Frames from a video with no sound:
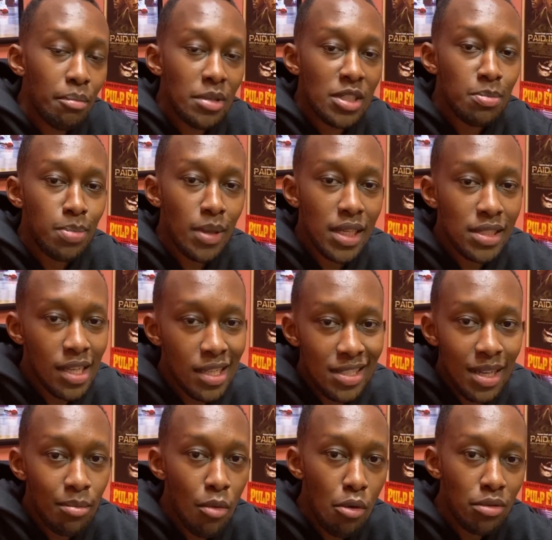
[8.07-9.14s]
misplaced cause I'm
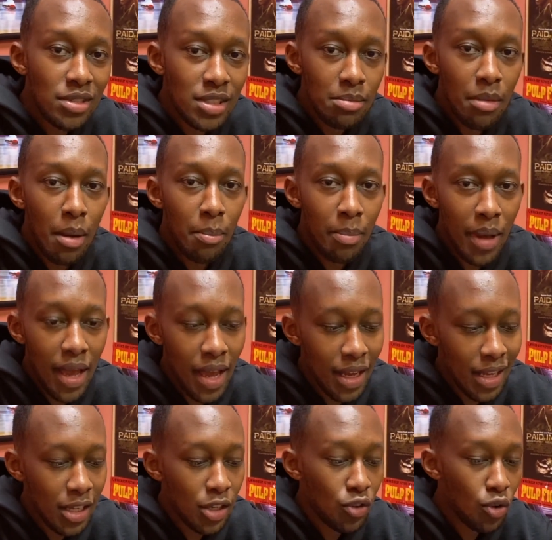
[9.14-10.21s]
always in my bag and
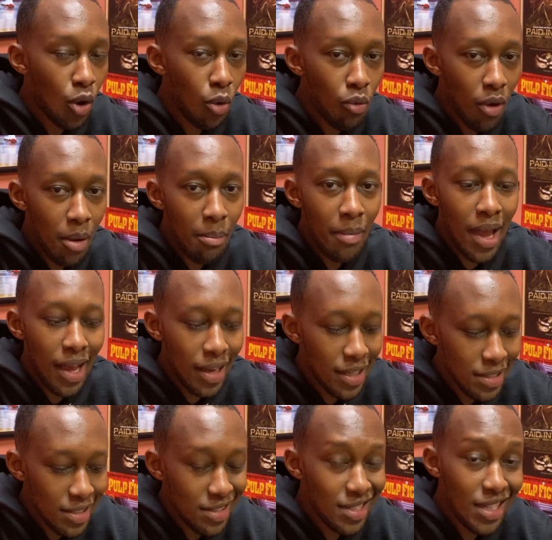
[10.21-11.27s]
you know where I'm at cause
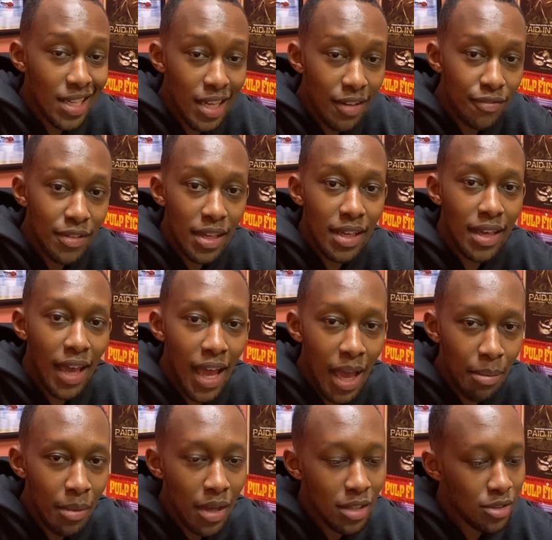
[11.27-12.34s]
it's the Gifted Gab,
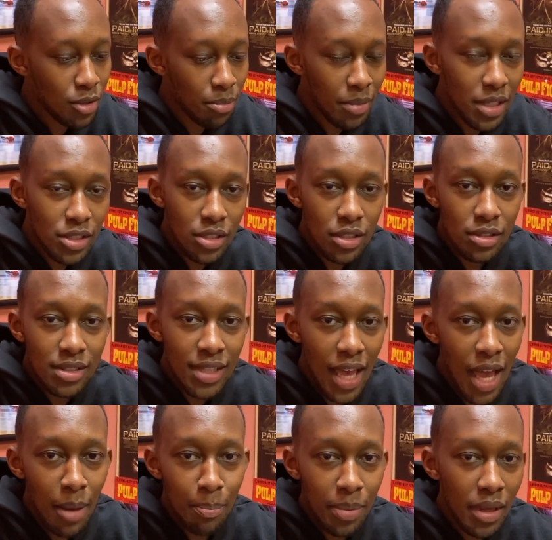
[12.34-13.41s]
so make sure you
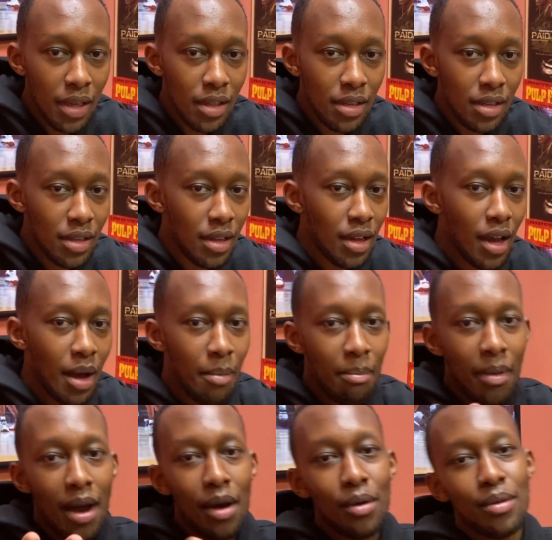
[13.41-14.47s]
tap in. I'm
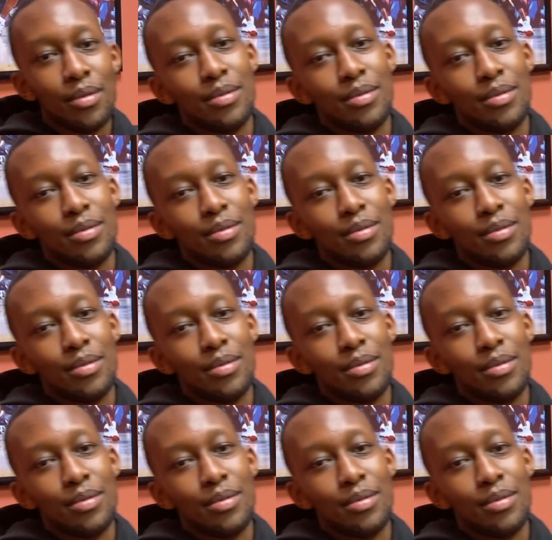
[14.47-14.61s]
out.